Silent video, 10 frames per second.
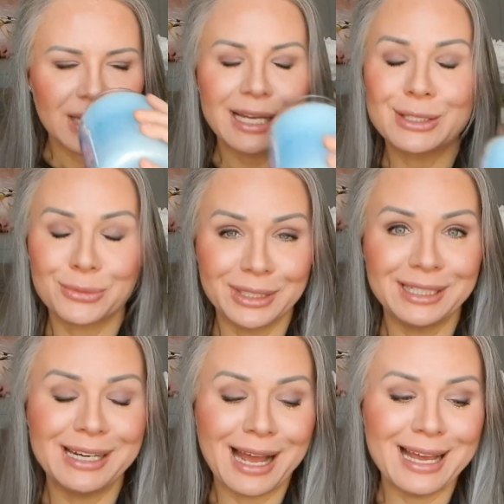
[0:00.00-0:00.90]
It's
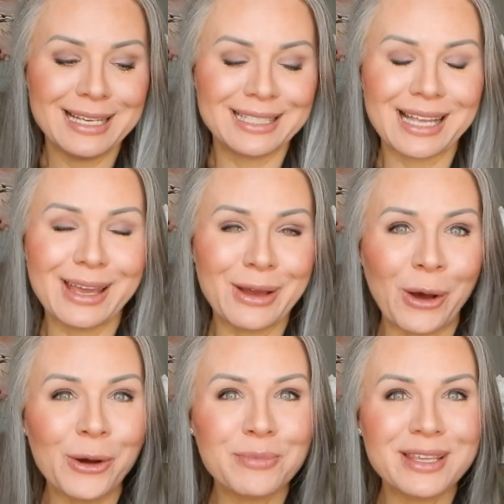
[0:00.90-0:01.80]
really nice. I
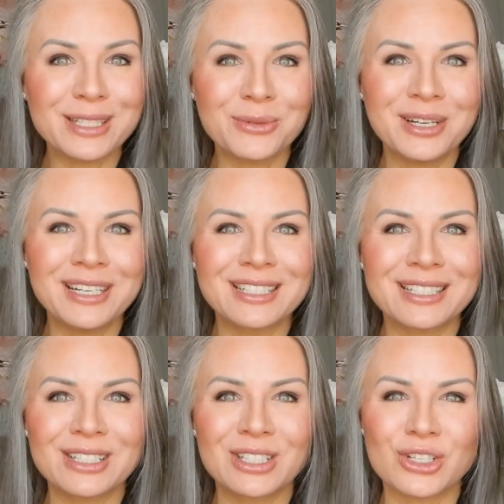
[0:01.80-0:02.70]
hope this one
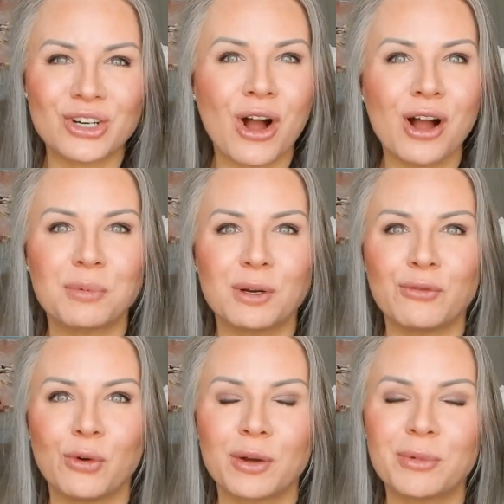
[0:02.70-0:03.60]
is a strong
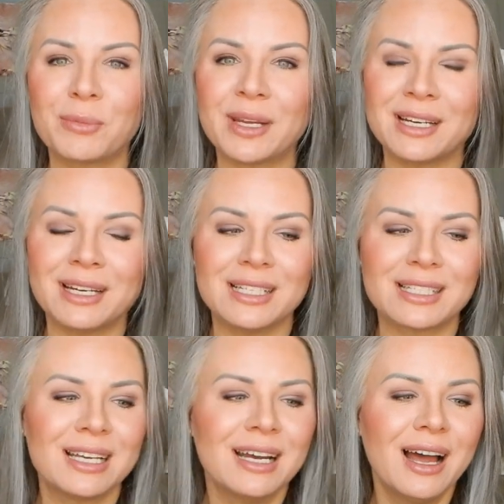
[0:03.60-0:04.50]
performer
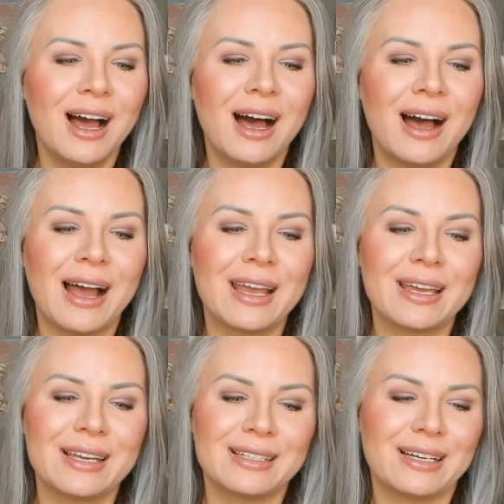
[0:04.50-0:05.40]
because
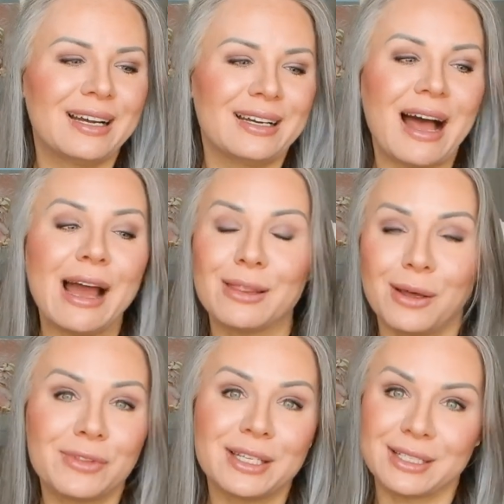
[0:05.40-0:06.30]
I I
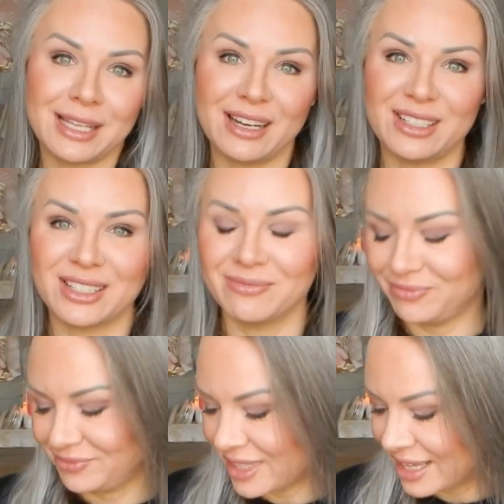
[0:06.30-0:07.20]
love this scent.
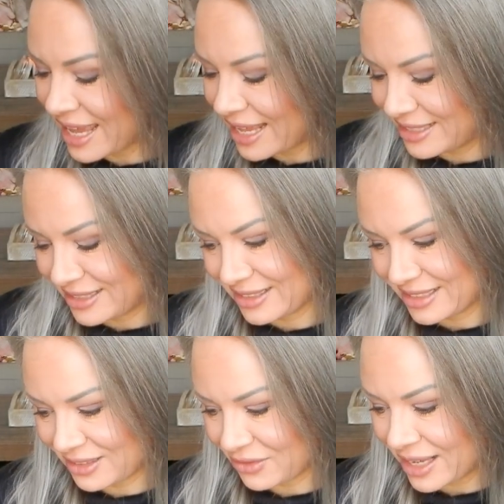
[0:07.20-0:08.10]
Again,
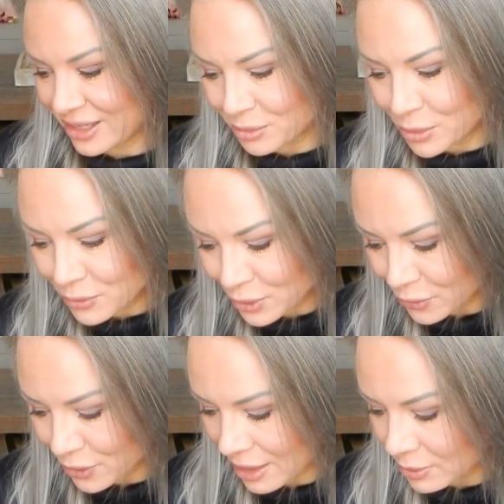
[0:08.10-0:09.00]
if they could move it
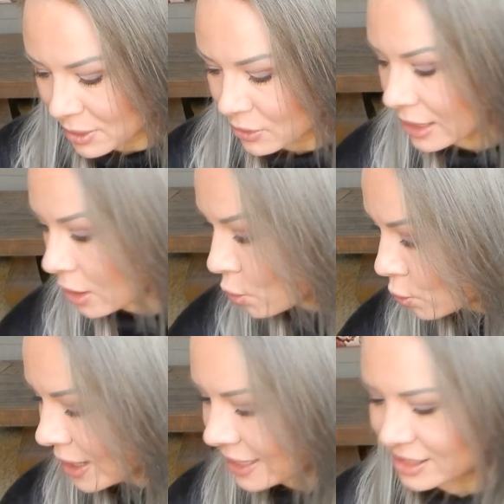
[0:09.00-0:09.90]
over, that would be great.
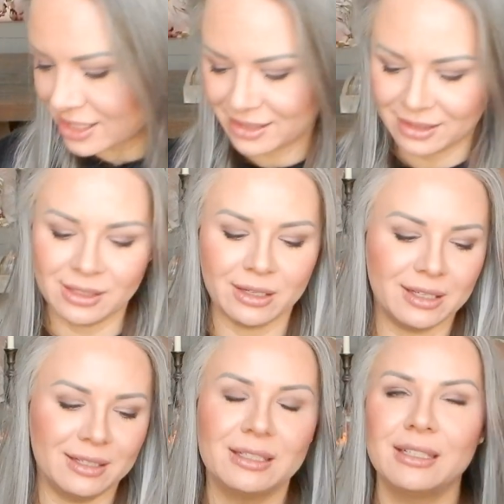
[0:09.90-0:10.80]
Oh, wait, look.